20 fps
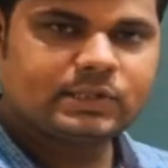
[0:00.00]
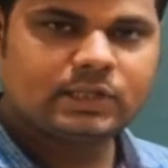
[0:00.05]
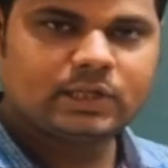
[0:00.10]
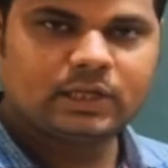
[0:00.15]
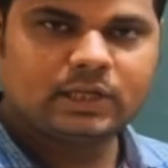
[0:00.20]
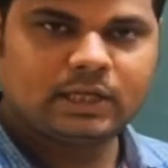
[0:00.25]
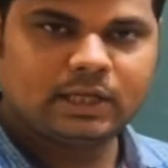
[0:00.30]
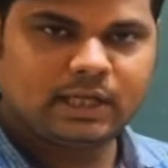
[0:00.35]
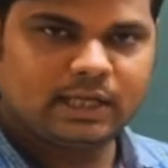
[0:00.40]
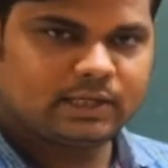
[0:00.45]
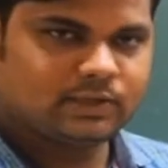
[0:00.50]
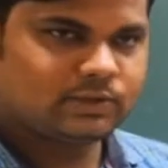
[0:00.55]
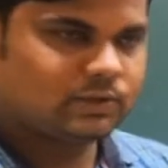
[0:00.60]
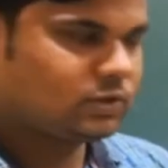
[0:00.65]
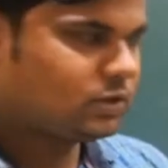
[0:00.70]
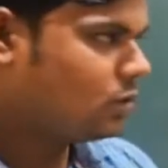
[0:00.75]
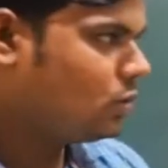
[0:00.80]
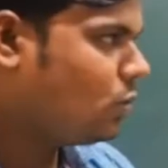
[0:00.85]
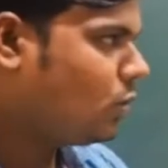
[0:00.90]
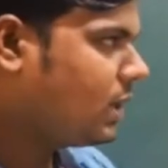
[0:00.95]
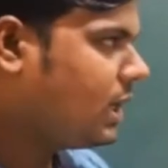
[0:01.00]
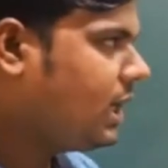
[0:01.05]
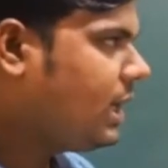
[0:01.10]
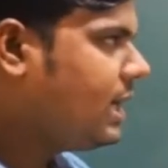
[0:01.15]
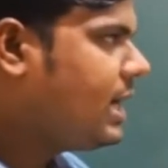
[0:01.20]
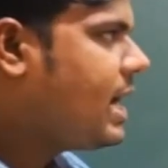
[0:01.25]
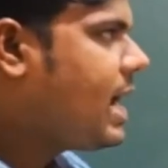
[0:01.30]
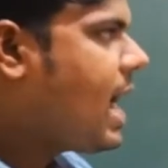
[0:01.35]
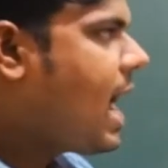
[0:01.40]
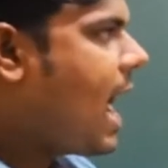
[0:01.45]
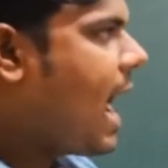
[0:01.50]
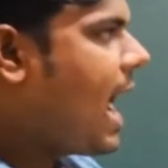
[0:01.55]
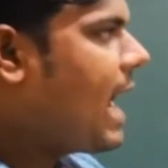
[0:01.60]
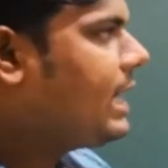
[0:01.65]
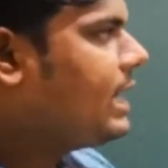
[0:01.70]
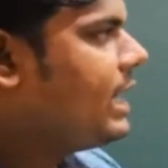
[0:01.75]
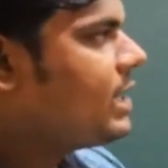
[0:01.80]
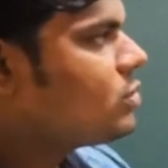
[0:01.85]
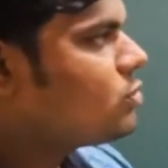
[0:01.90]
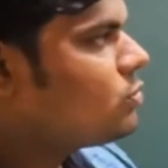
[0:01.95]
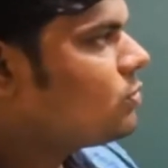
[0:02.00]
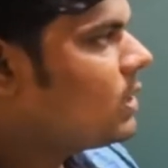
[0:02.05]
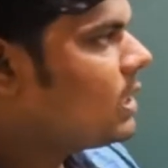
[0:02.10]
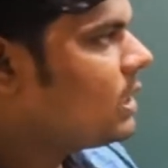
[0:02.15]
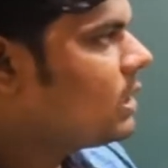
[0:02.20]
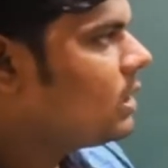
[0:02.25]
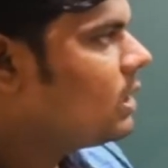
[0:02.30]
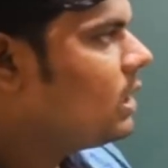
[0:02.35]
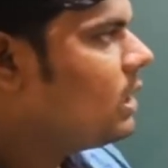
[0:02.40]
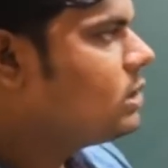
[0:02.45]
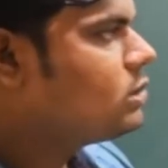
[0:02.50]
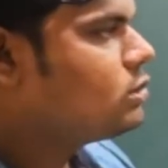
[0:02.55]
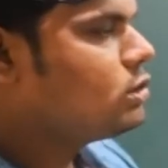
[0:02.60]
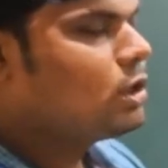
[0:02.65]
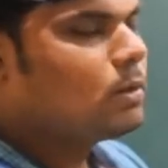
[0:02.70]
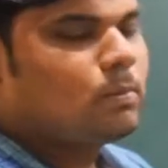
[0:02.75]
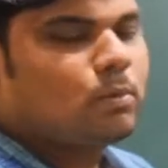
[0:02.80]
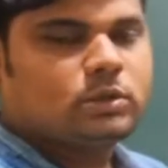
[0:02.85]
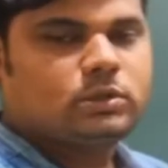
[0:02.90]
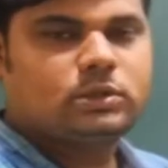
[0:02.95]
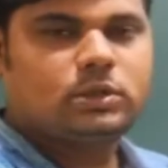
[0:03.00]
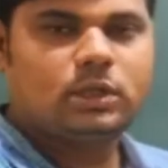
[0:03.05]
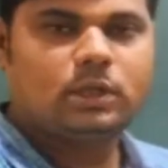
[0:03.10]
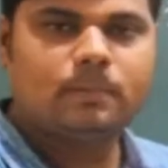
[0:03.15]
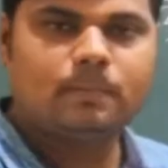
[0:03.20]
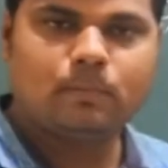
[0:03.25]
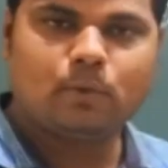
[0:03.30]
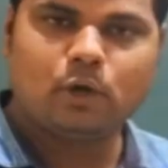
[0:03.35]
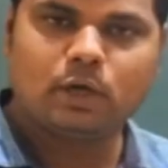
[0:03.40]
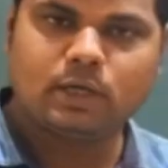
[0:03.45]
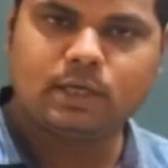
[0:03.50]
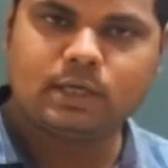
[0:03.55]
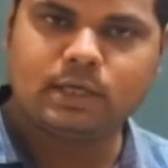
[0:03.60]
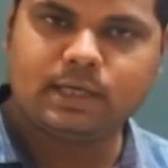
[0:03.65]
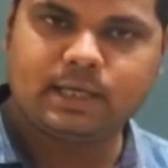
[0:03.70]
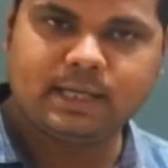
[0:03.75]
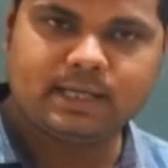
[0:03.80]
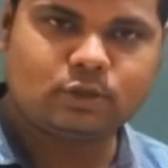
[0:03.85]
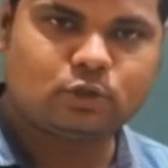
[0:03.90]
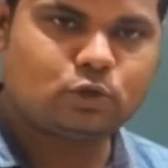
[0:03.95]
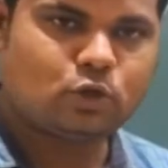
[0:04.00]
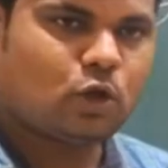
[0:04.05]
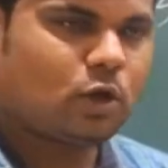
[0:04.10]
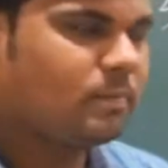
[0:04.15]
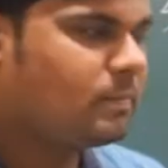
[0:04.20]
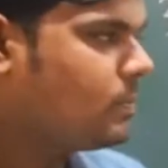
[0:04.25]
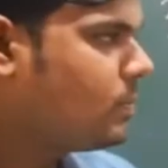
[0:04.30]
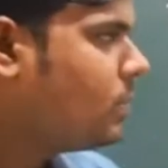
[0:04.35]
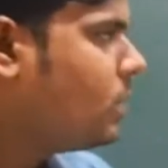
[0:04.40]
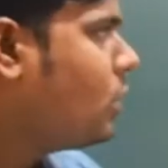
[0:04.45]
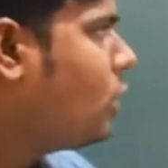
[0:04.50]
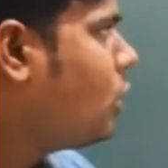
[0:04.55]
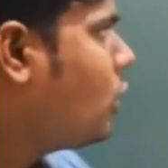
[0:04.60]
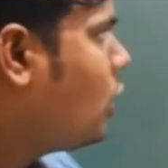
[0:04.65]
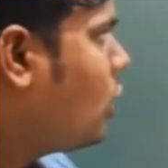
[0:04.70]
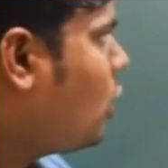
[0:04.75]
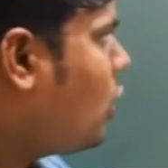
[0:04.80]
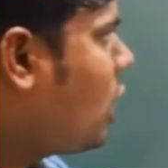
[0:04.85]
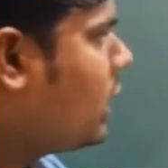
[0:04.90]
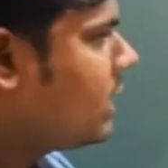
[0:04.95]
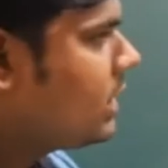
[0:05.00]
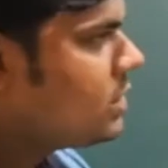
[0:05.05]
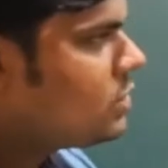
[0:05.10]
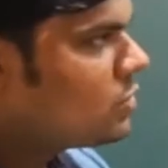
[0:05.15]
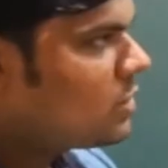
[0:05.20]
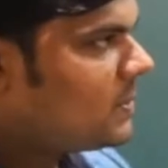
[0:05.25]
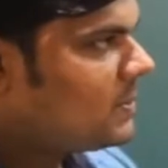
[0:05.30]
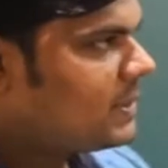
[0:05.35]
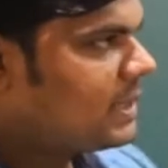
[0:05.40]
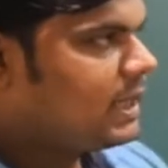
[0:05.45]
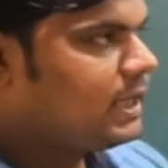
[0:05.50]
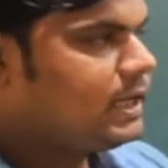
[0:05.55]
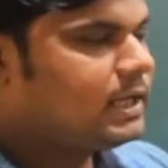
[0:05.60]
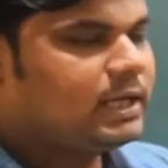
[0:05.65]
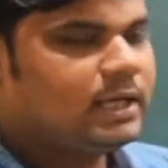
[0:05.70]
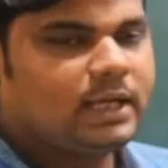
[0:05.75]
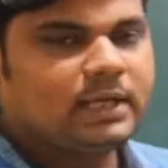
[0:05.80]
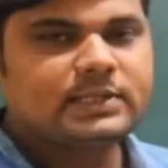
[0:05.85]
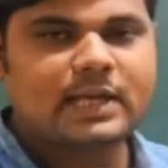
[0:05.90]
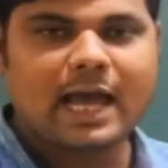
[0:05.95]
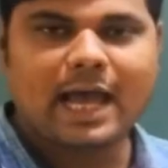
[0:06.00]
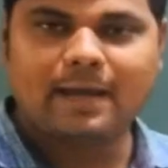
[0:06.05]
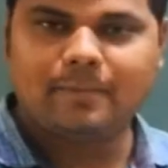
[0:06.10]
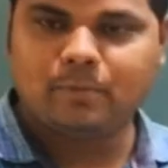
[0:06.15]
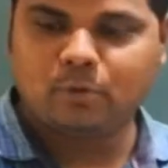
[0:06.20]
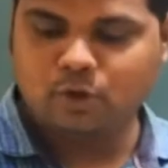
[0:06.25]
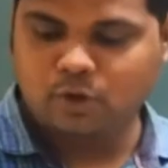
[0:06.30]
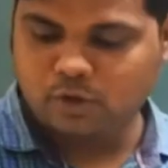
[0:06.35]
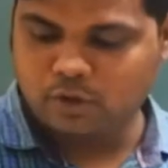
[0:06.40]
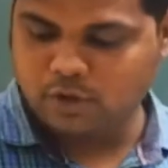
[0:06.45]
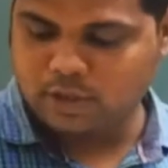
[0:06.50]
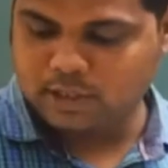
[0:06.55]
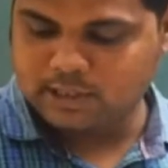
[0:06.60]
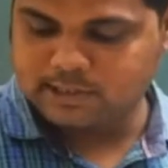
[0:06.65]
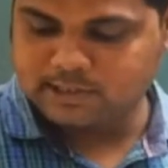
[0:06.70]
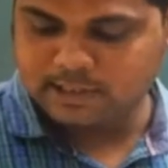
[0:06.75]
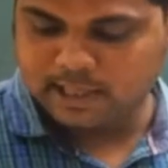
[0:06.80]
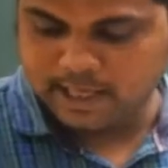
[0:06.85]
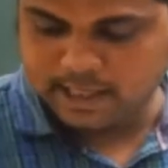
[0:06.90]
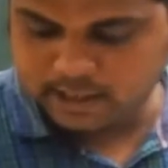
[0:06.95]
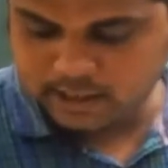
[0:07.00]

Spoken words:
test. Okay. And next one is the most important test of congruence of triangle is hypotenuse side